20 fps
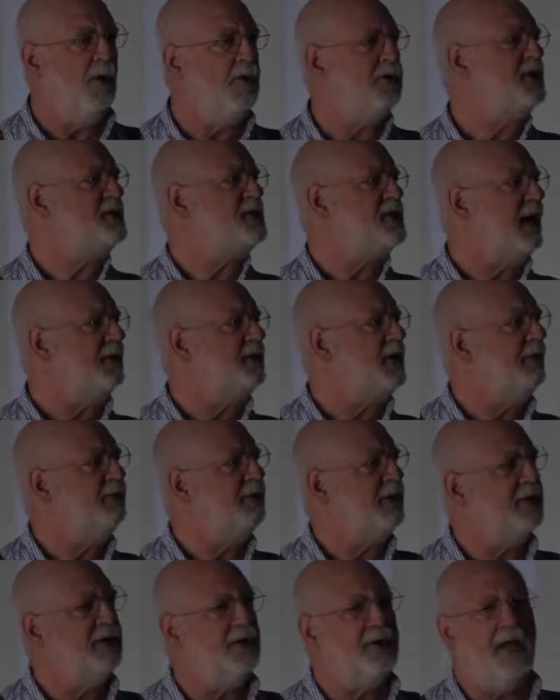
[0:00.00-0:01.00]
or the South
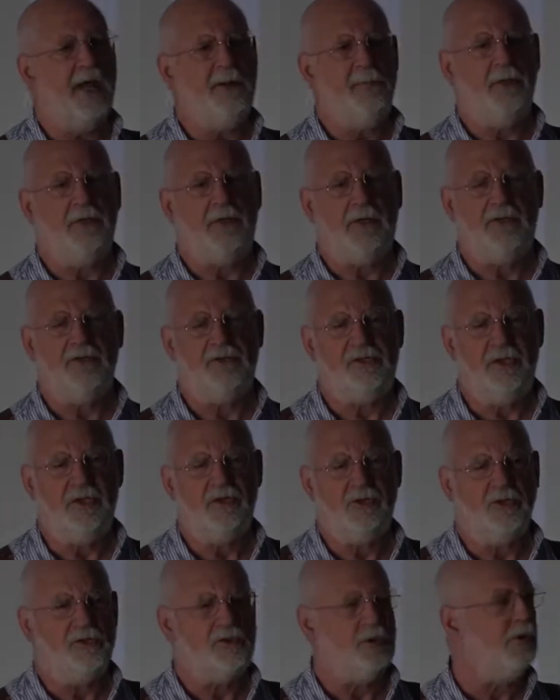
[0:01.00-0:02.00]
African Labour
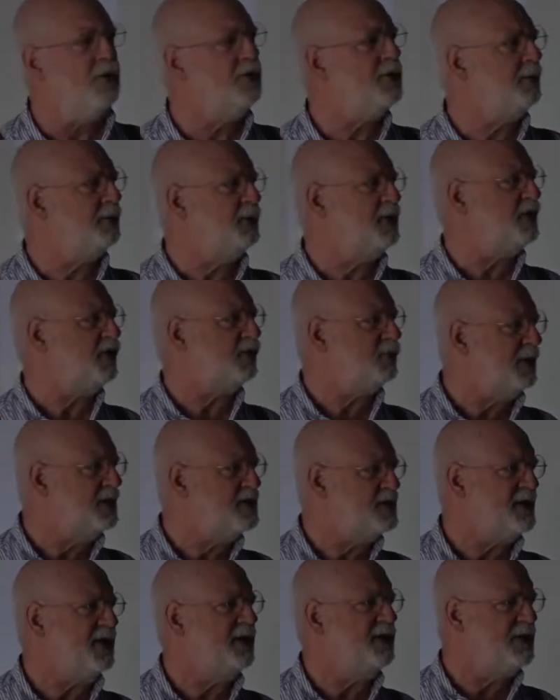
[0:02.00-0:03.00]
contingents or the British
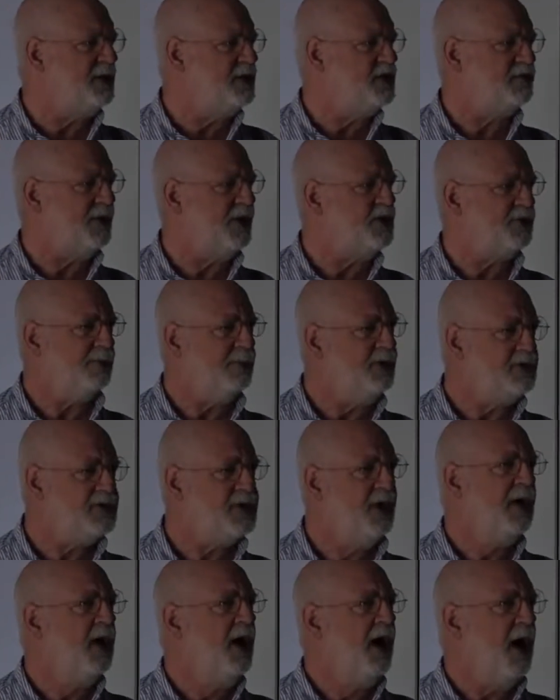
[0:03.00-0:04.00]
West Indies
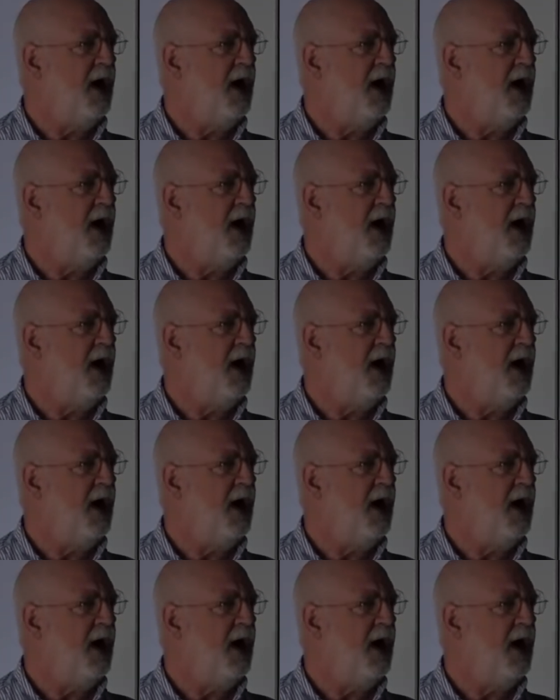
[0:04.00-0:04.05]
regiments.